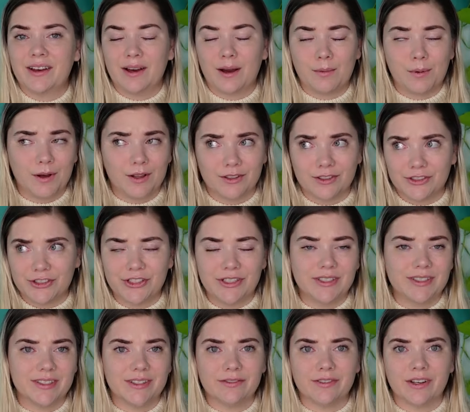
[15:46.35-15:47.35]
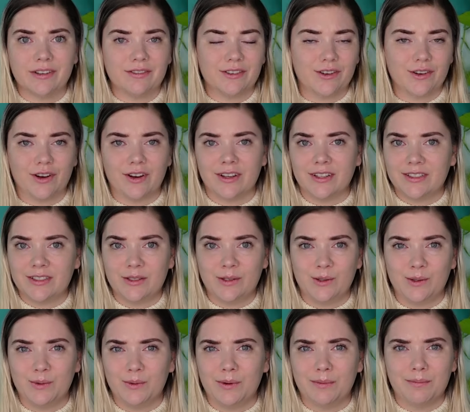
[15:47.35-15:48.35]
Apologies if I forgot
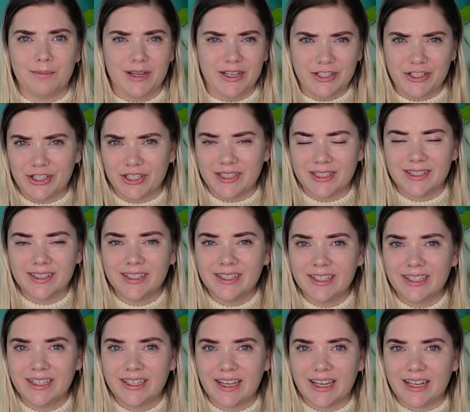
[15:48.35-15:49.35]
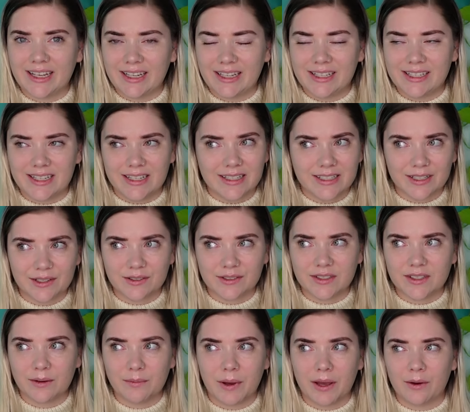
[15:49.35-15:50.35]
to mention any
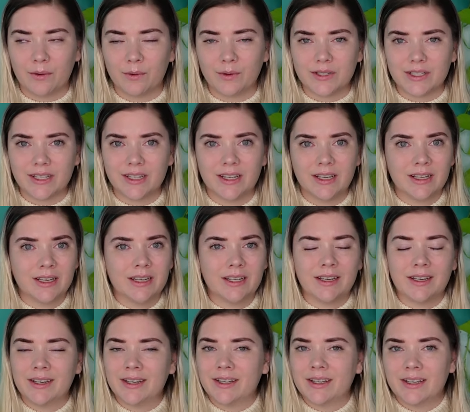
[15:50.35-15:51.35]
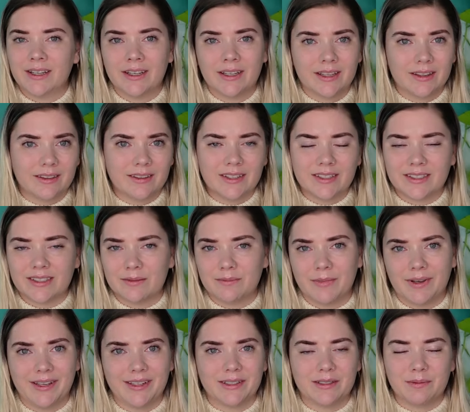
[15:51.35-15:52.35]
details about this and
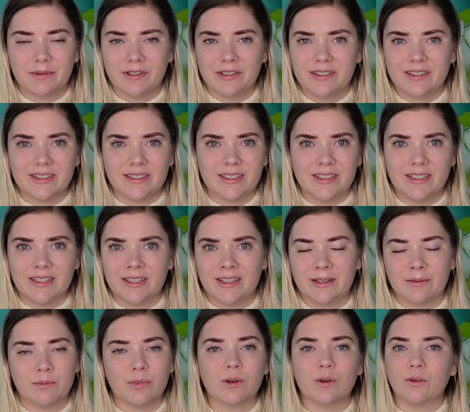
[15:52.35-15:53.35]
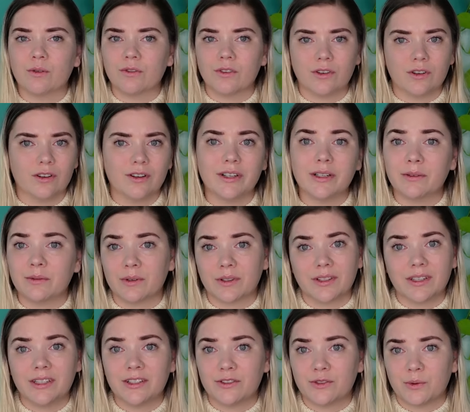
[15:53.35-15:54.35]
my experience knitting it, but overall I
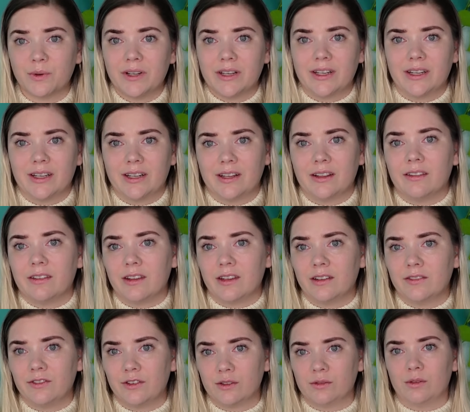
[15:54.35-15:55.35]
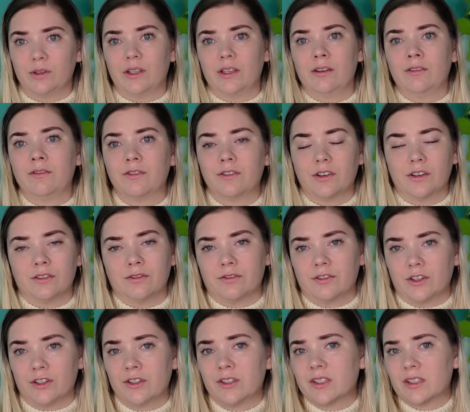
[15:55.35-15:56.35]
really enjoyed it and I think if you're looking for a
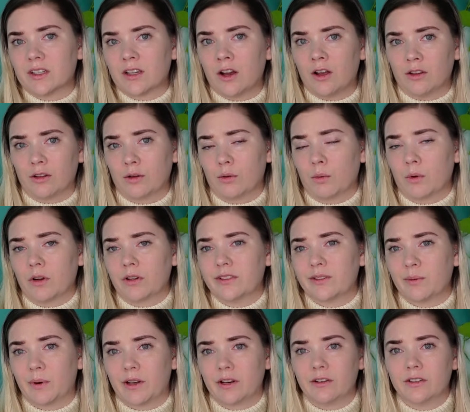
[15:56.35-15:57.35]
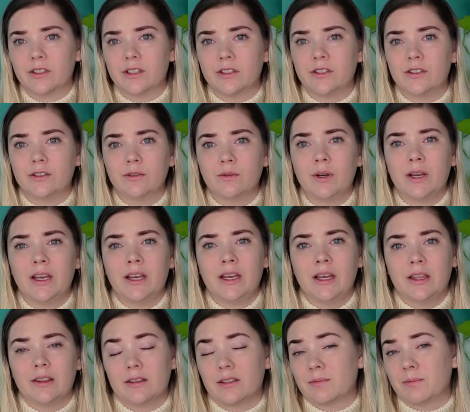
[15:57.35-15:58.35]
first color work sweater to do,
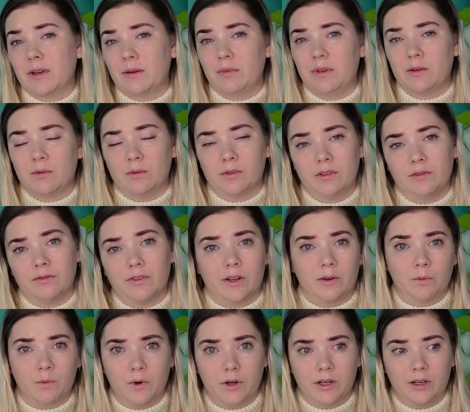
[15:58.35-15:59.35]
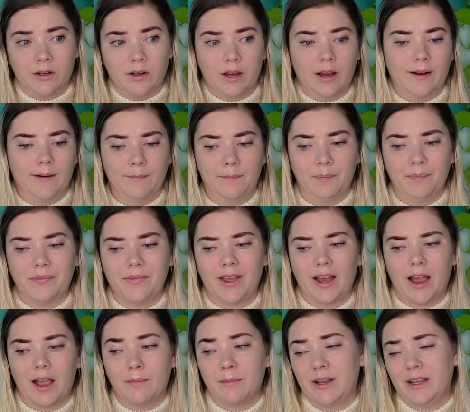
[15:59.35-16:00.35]
this might be a really fun one. Um,
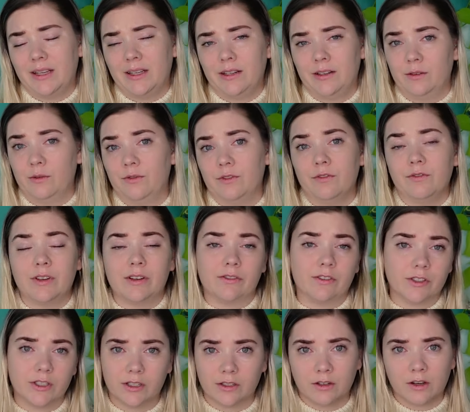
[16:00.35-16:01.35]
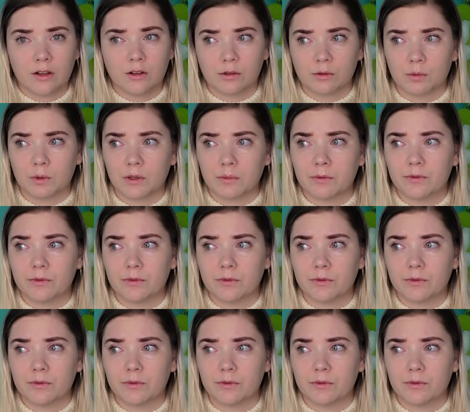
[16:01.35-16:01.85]
I might, you know, if you've never done color work